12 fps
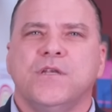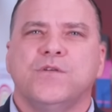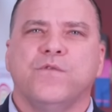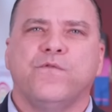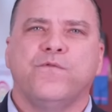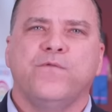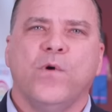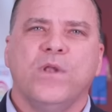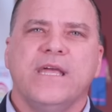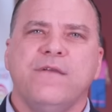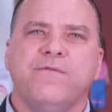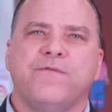to
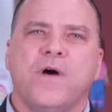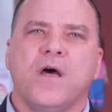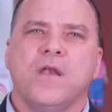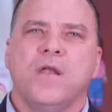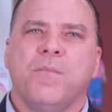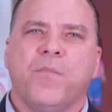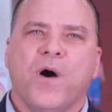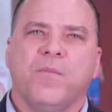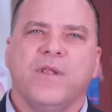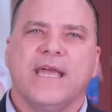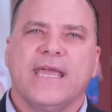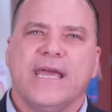fully fund
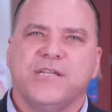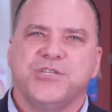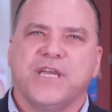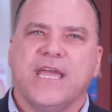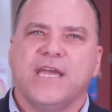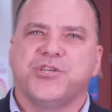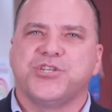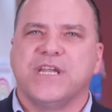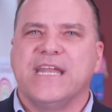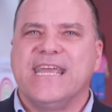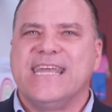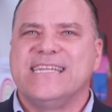public
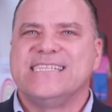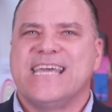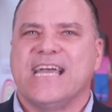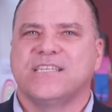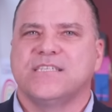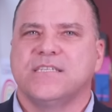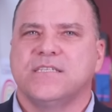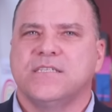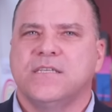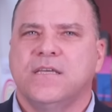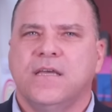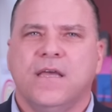education in Texas.